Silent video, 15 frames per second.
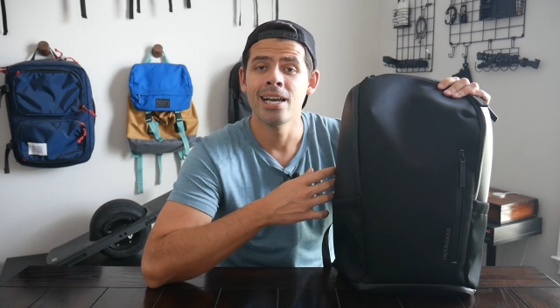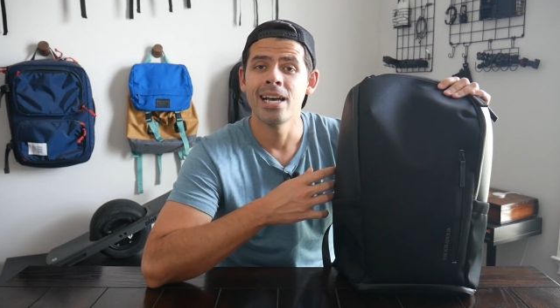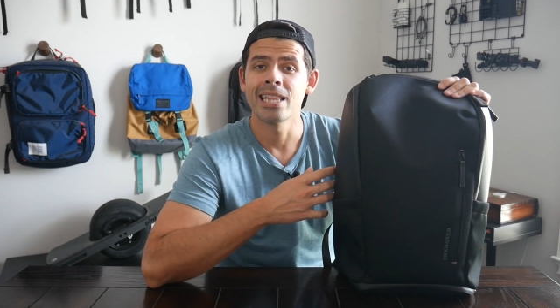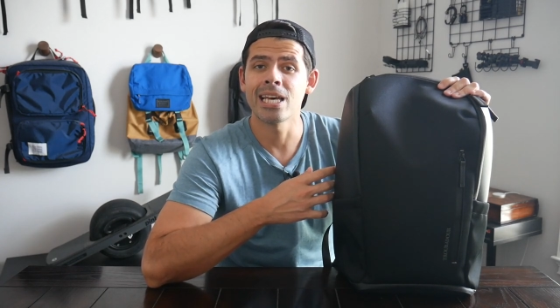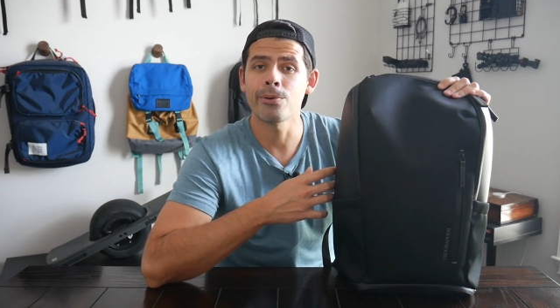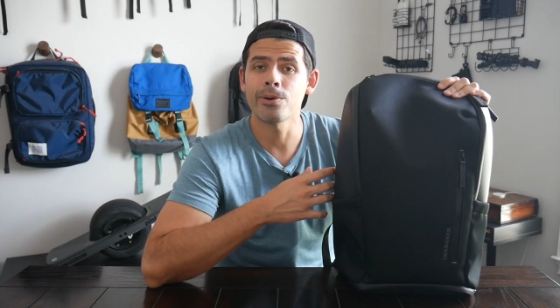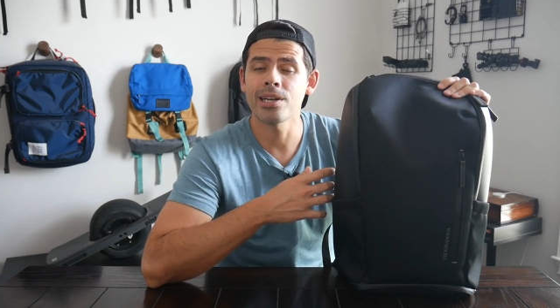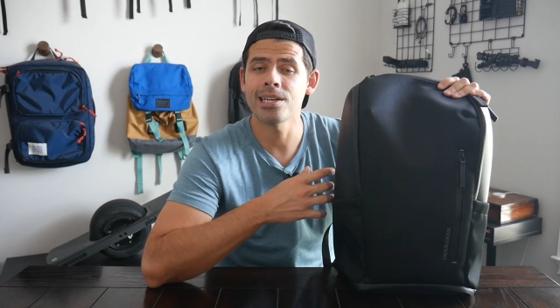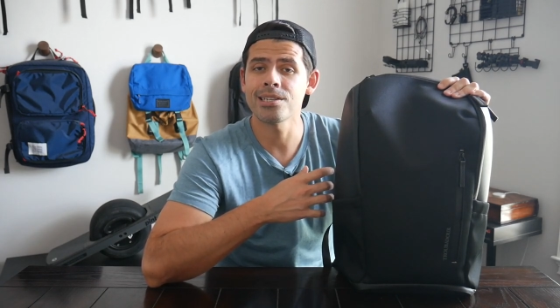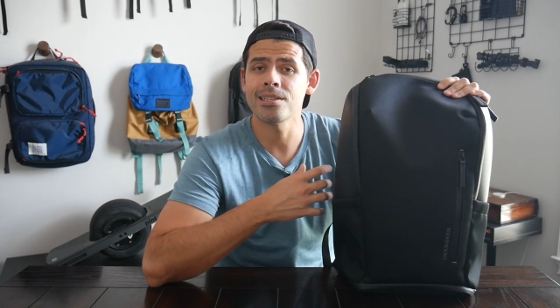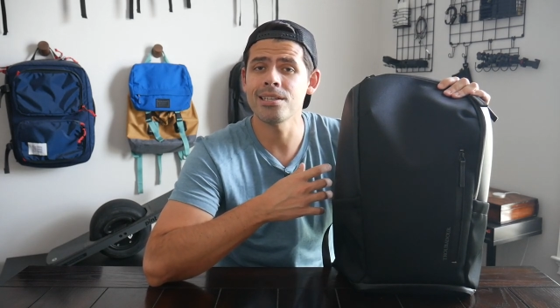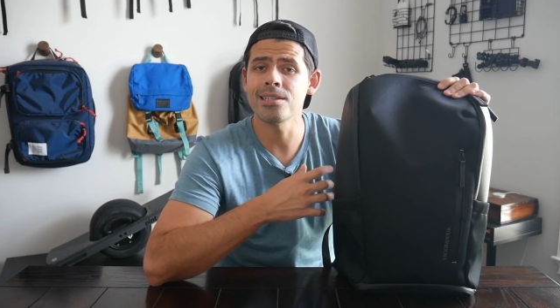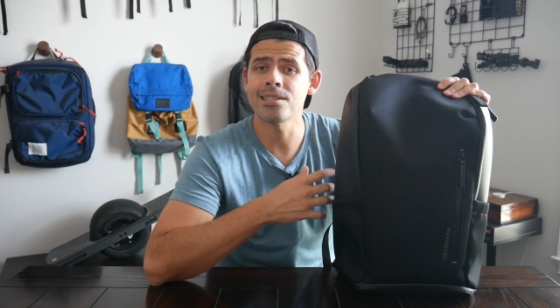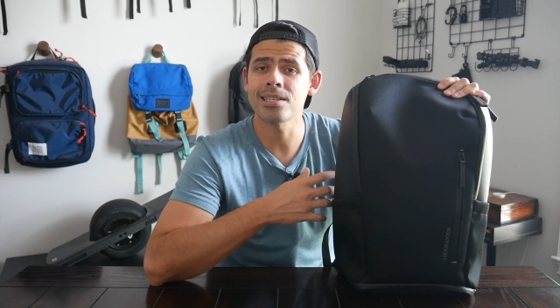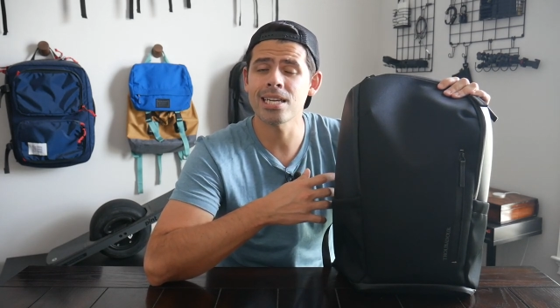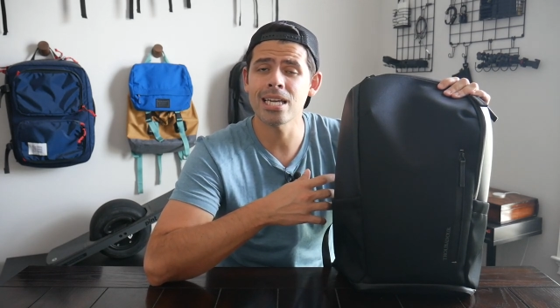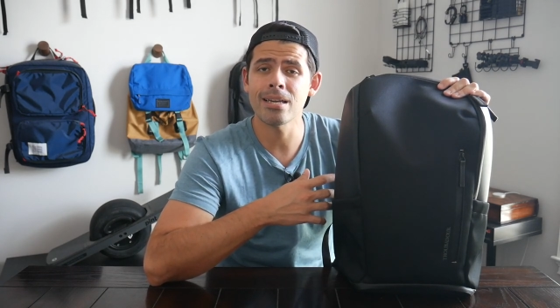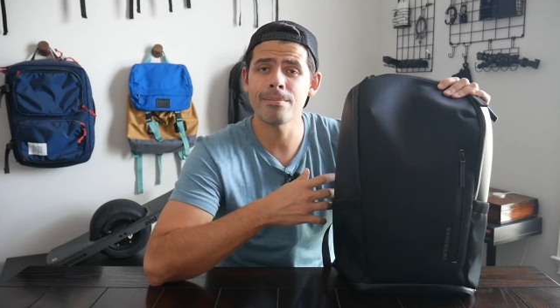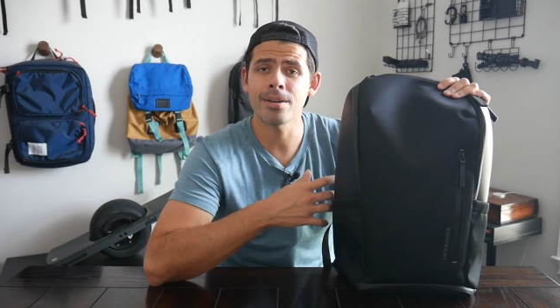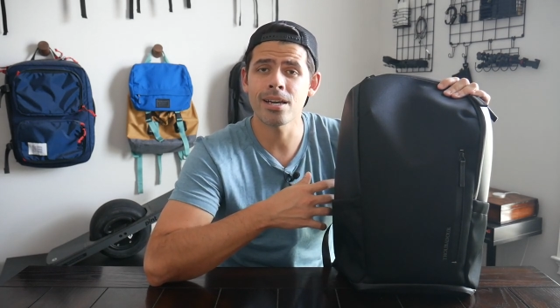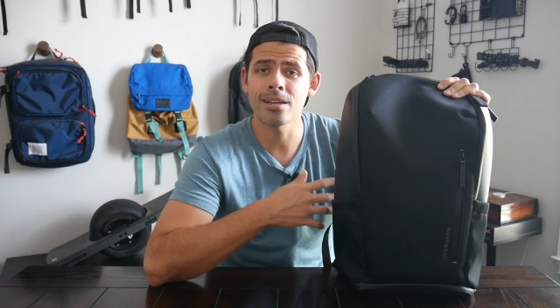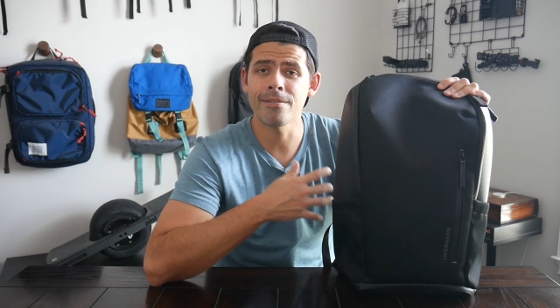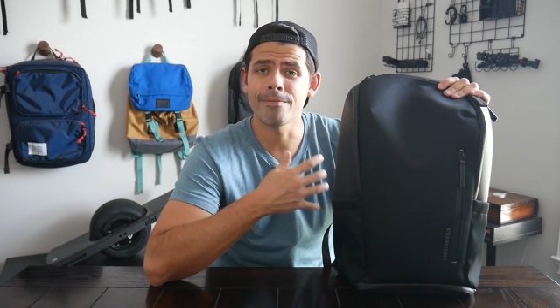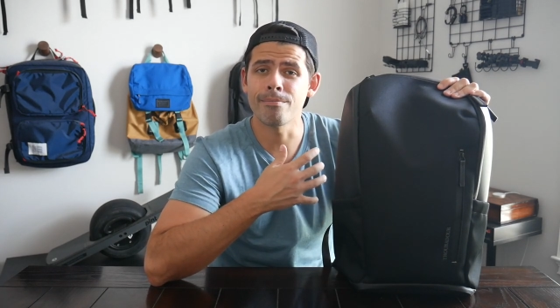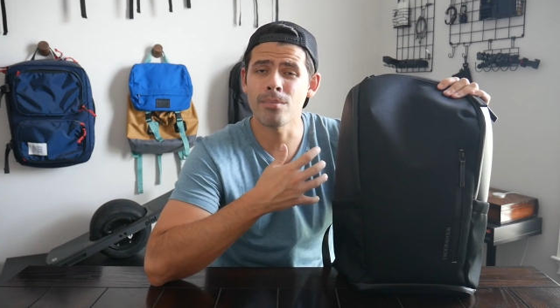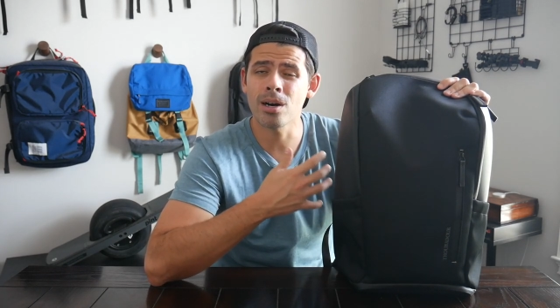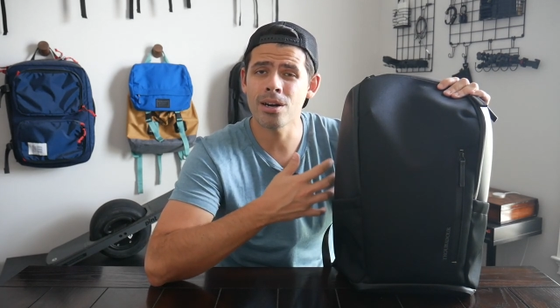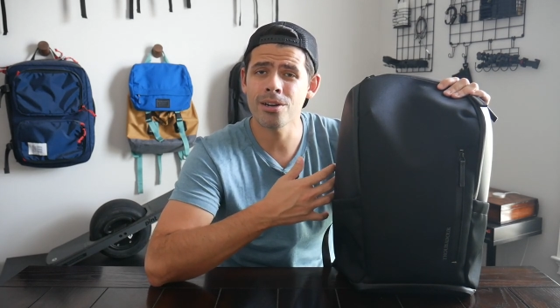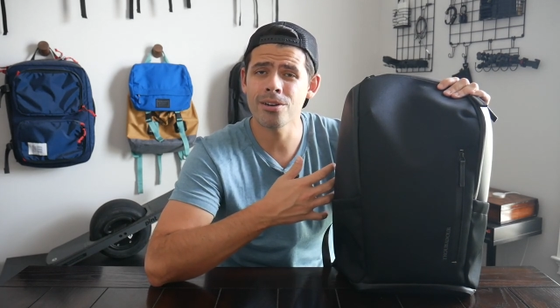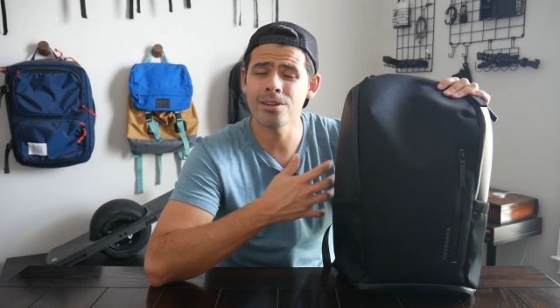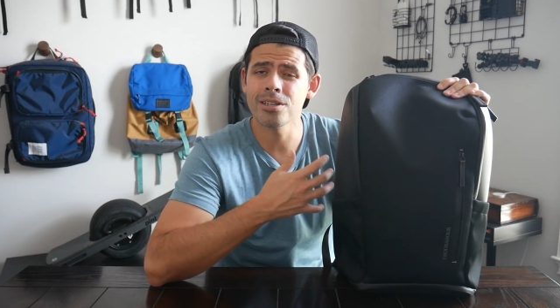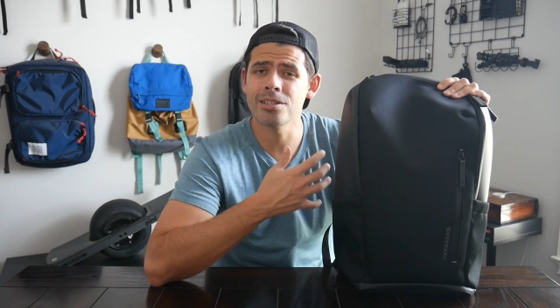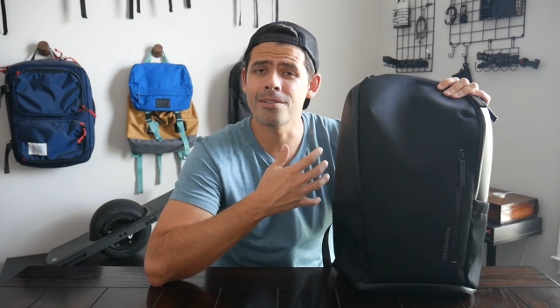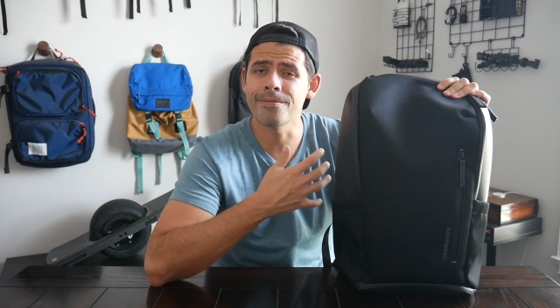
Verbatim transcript: That one has the same kind of modern and